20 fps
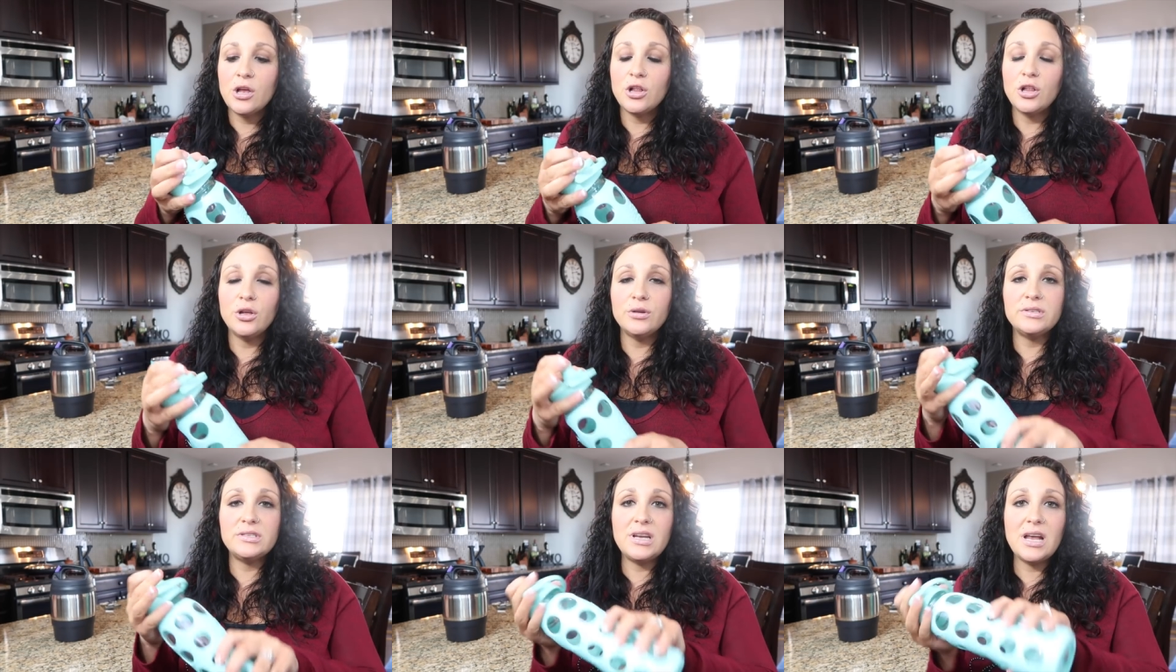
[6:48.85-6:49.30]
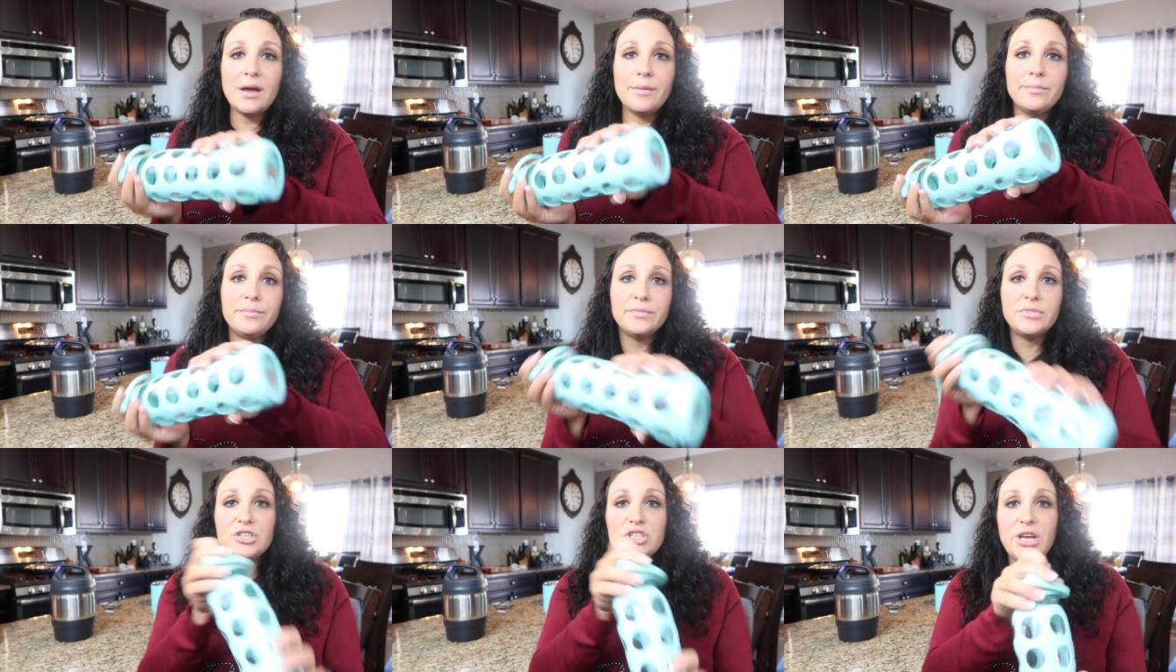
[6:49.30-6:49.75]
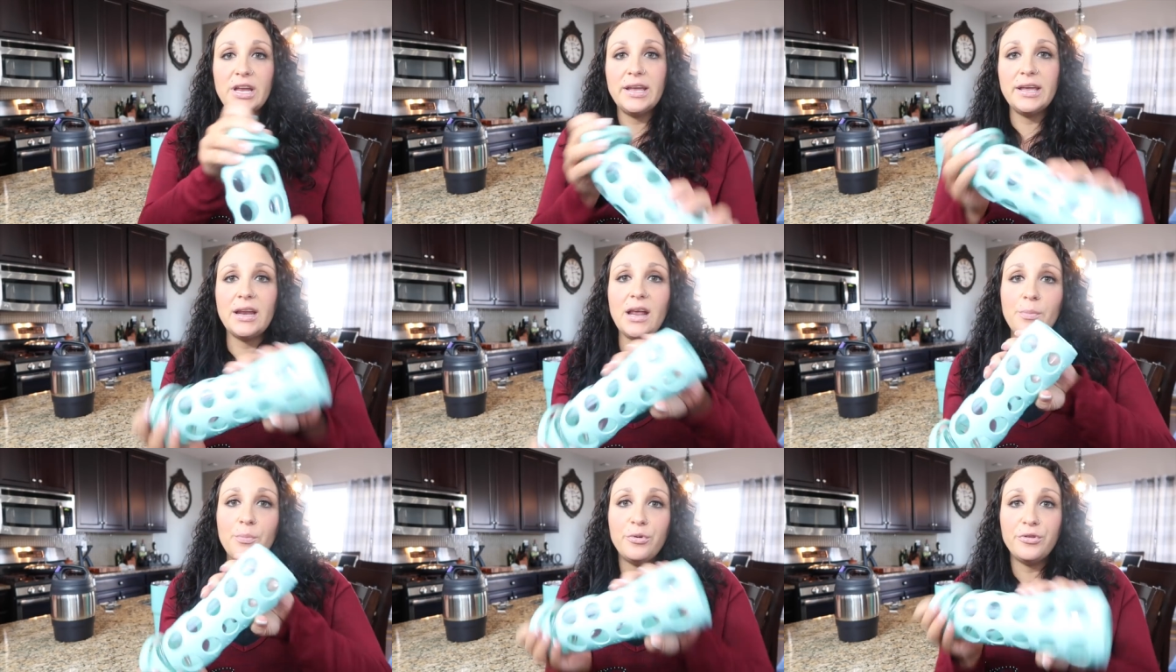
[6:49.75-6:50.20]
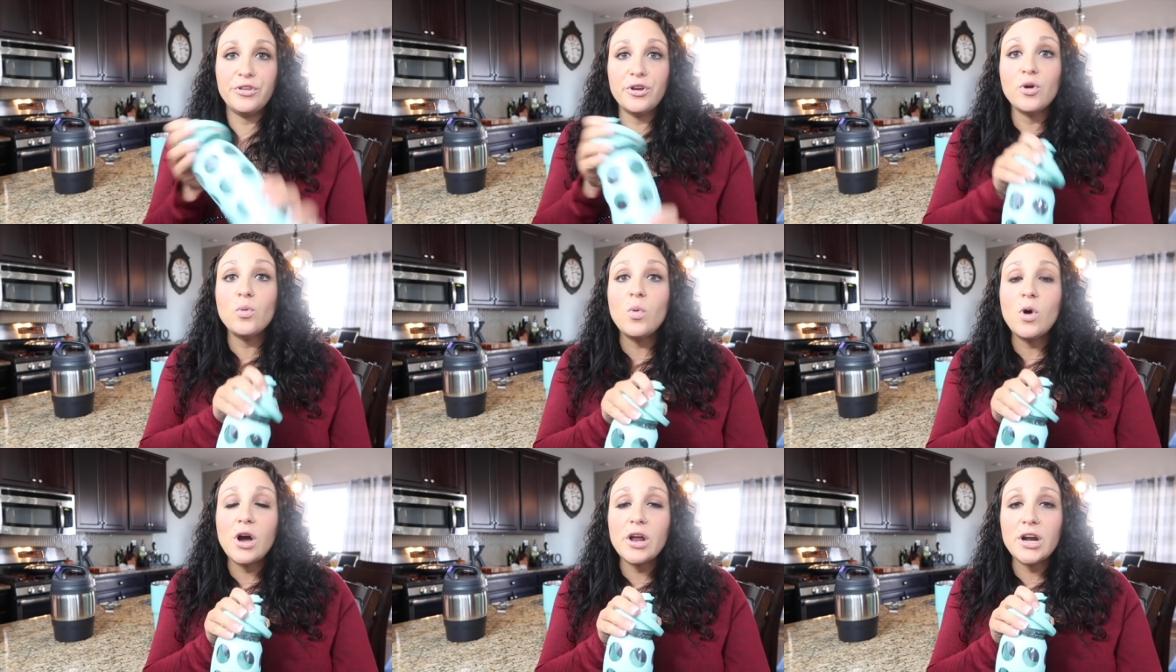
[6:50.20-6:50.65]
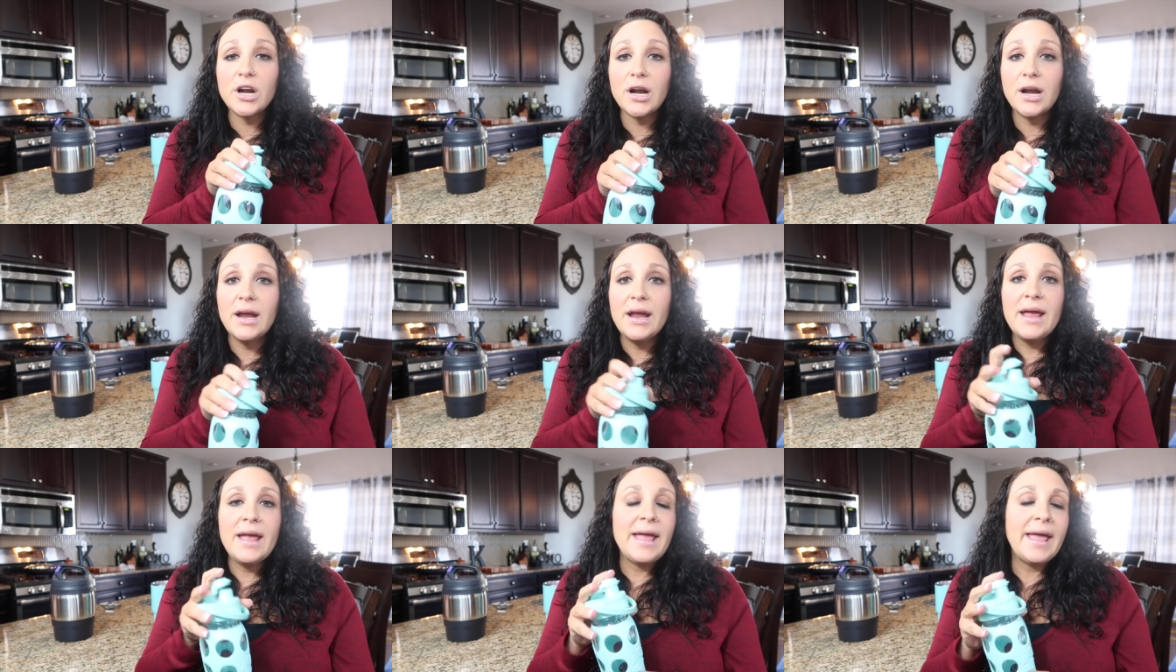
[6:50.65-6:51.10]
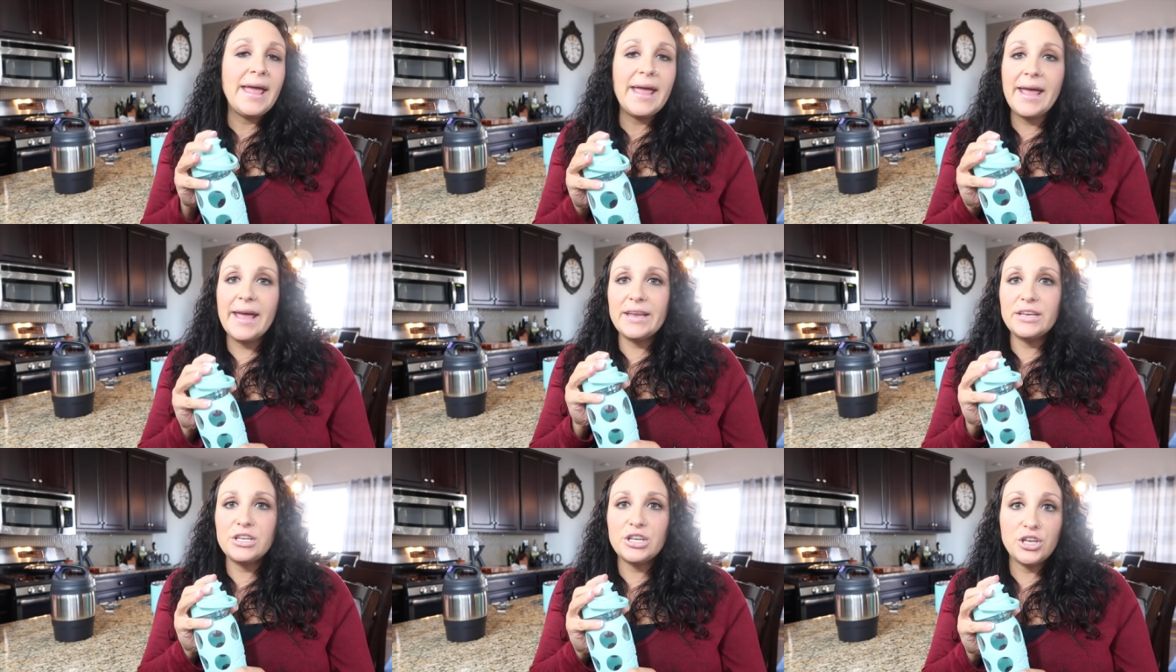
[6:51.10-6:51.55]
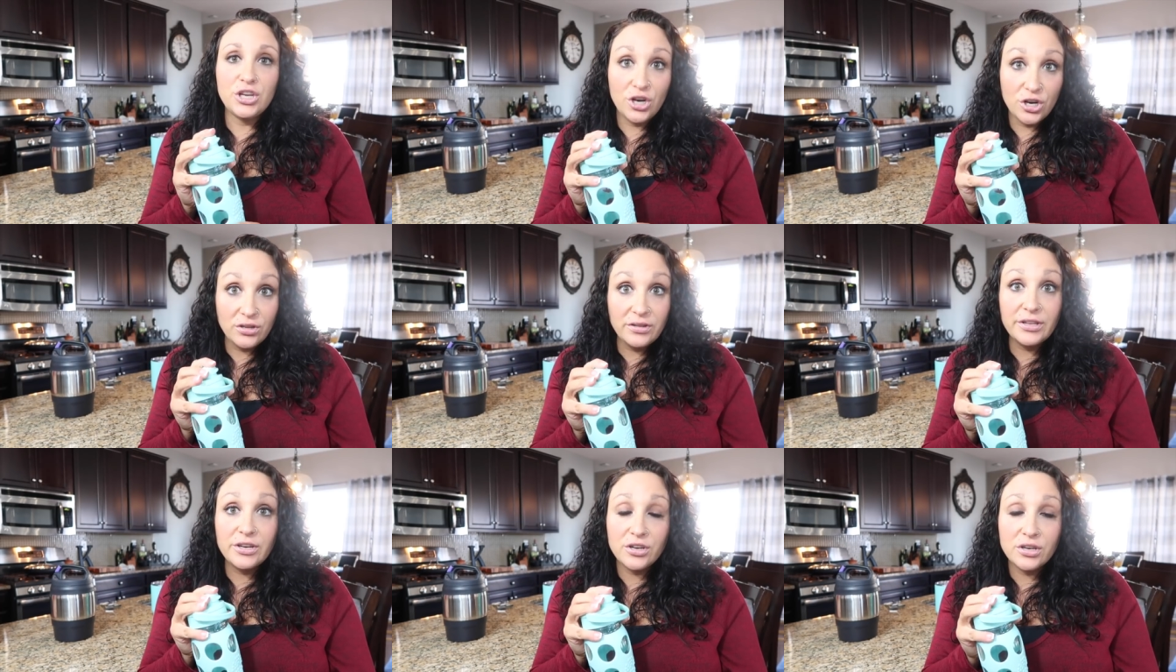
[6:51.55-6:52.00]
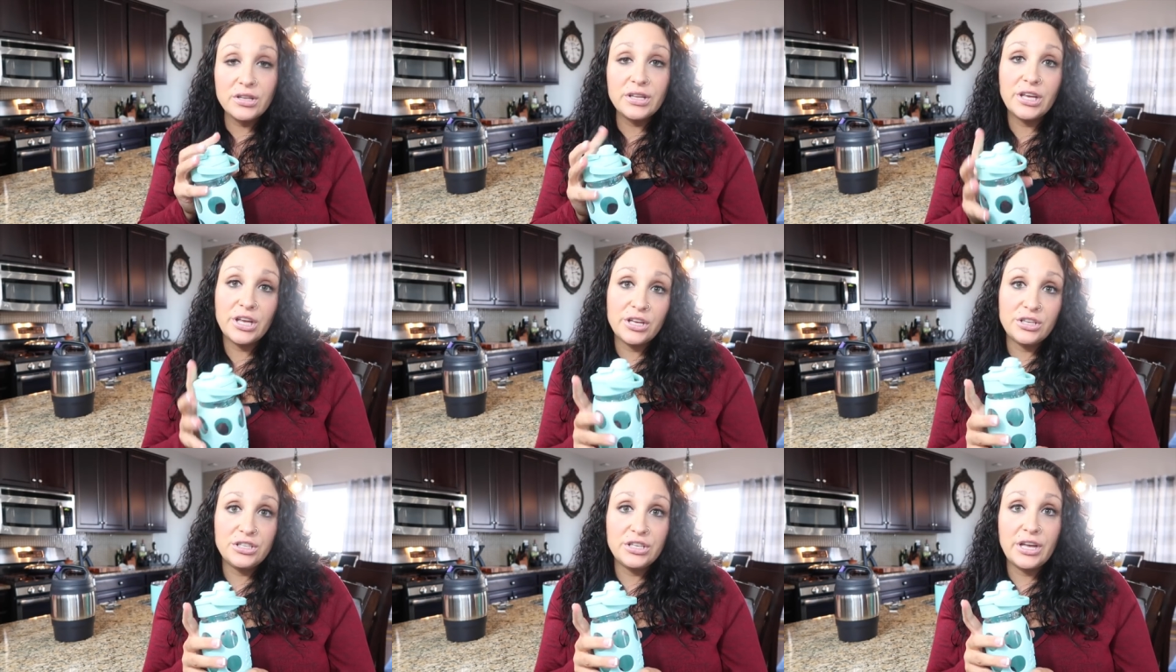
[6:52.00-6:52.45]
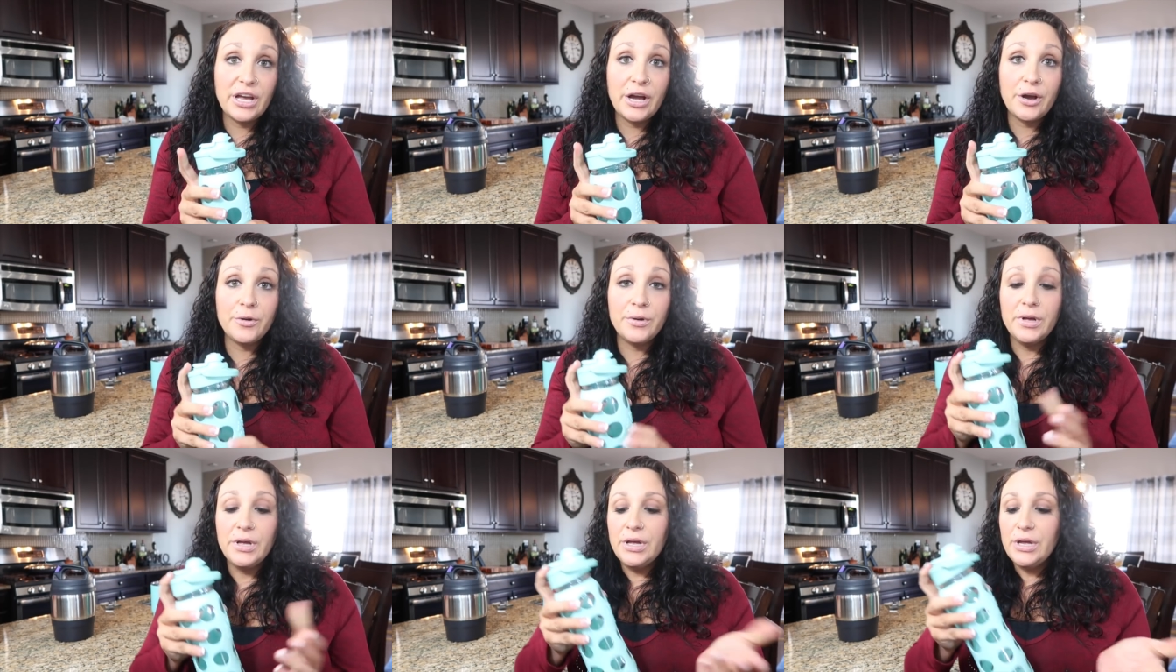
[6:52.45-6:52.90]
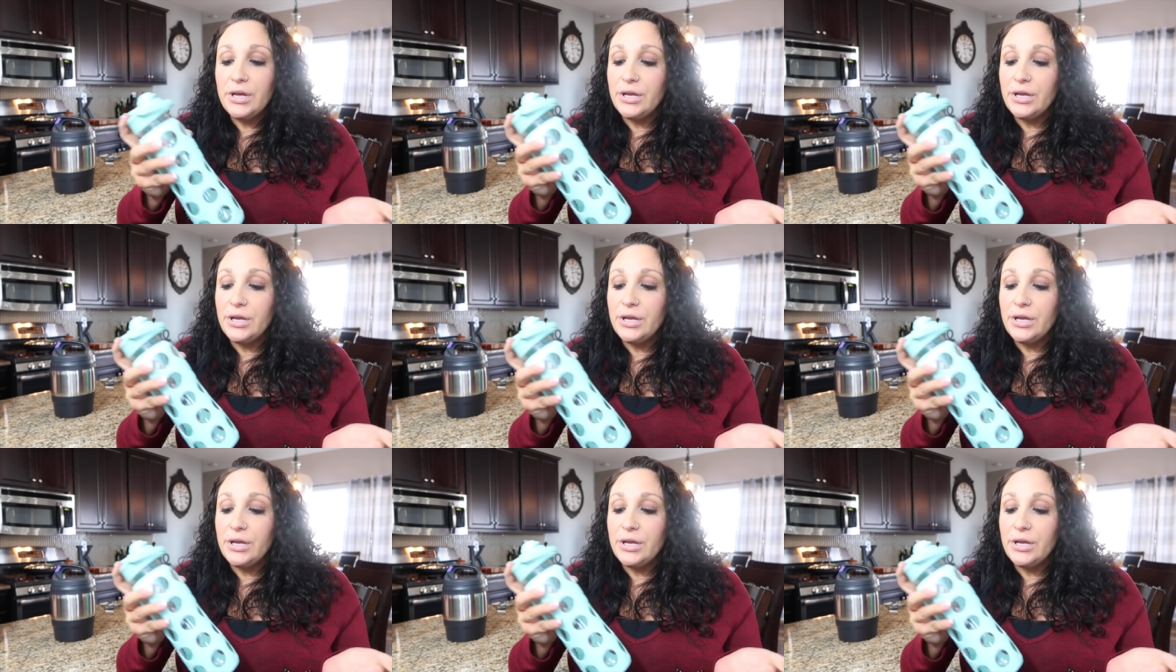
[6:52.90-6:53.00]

close it up, shake it up with your water, and you're literally good to go.